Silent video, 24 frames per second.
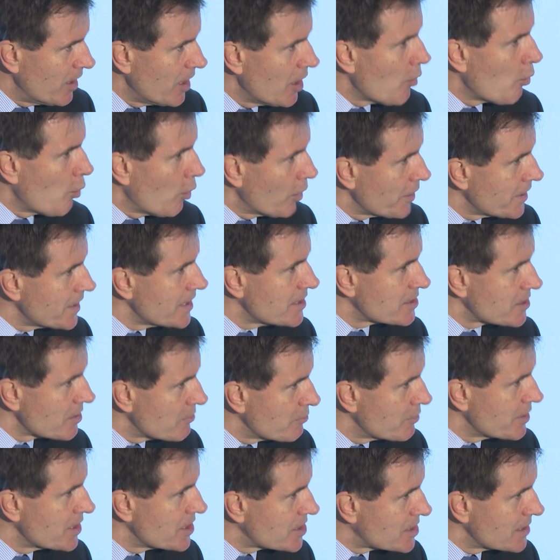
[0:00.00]
What is a
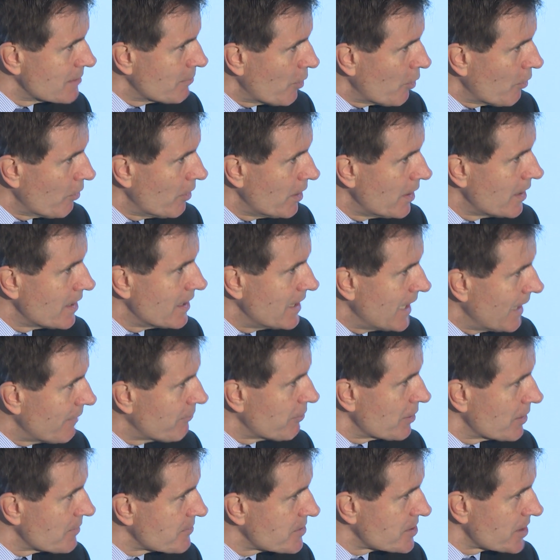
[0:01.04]
reasonable level
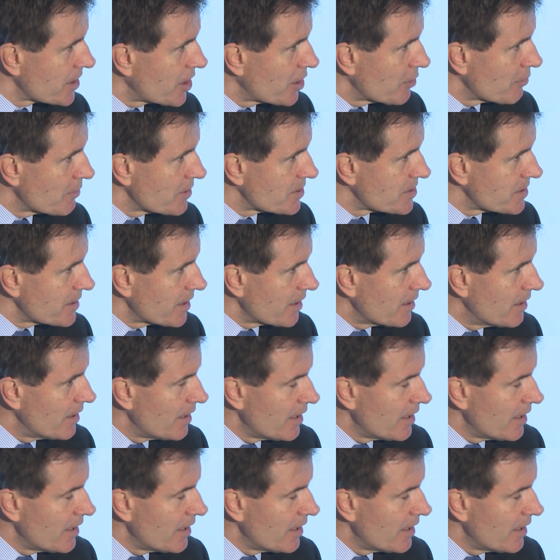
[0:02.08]
of security?